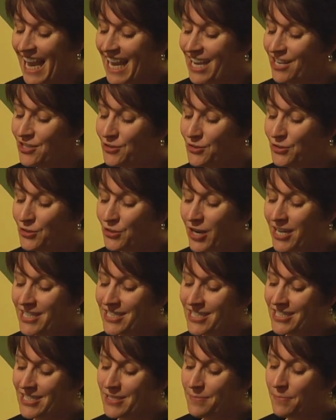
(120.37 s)
Andrew
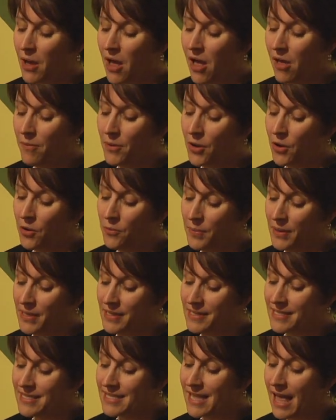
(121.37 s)
trudges, palm
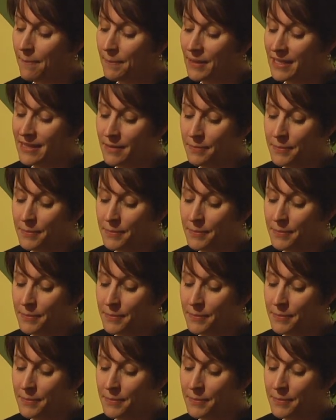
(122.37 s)
open, slapping